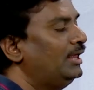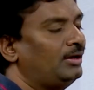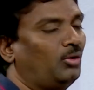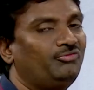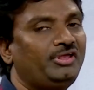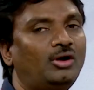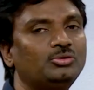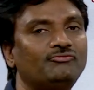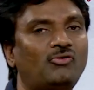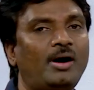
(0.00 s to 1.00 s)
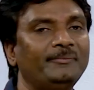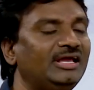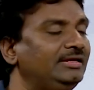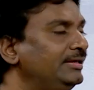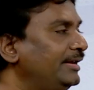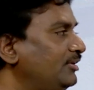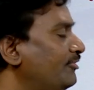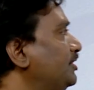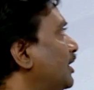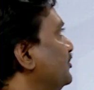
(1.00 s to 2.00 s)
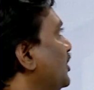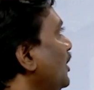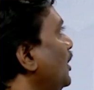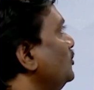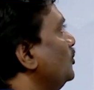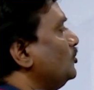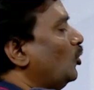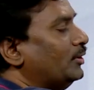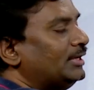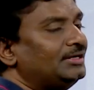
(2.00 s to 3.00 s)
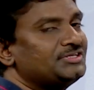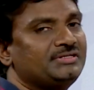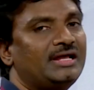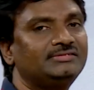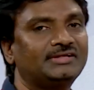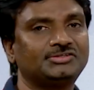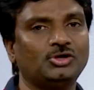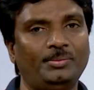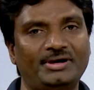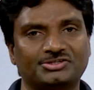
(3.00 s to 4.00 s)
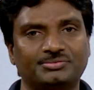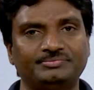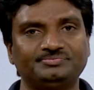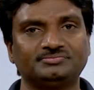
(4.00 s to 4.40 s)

Now we have to form a linear equation. So total distance x kilometers.